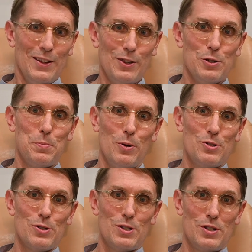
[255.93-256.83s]
those
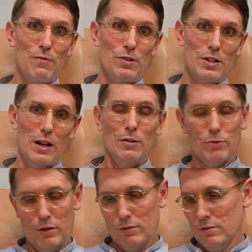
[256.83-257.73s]
purchases every day,
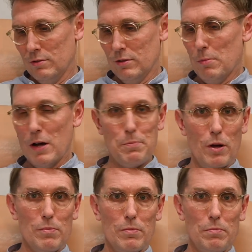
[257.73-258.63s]
although you might
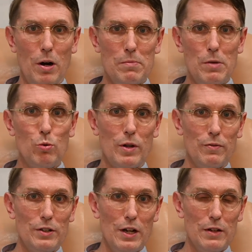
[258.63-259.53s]
buy milk
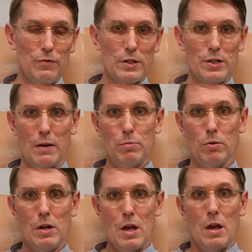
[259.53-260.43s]
every day, for example.